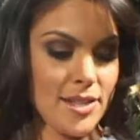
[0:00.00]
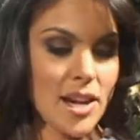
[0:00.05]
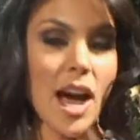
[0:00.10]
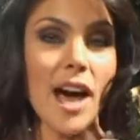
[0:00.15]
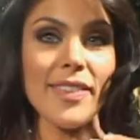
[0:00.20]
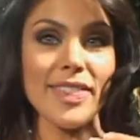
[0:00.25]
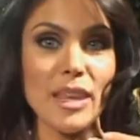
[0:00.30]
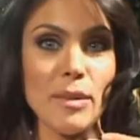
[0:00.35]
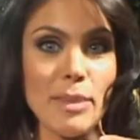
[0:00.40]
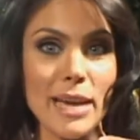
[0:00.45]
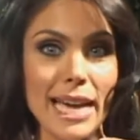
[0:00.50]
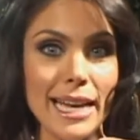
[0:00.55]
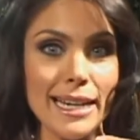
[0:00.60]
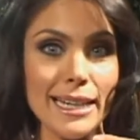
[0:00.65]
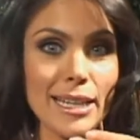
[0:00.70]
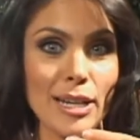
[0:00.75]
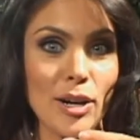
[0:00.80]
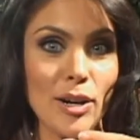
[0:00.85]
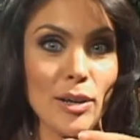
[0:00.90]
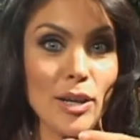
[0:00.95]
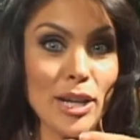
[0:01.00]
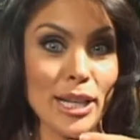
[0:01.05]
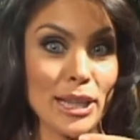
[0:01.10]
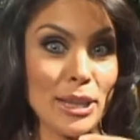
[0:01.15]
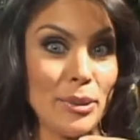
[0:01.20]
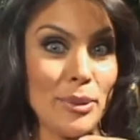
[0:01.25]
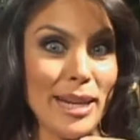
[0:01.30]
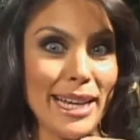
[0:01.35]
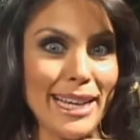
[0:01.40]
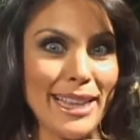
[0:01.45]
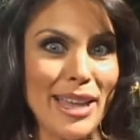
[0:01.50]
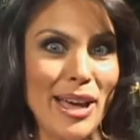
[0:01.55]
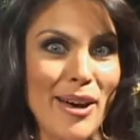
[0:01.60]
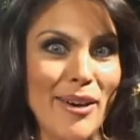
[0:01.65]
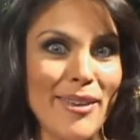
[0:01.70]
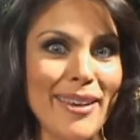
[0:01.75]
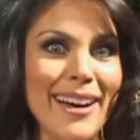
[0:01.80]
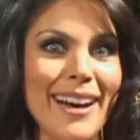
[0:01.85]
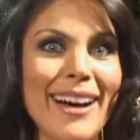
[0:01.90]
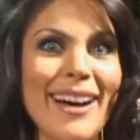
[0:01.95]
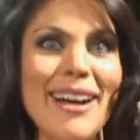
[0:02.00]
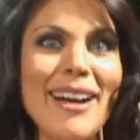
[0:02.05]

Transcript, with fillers: not the manicure. Look at the ring though.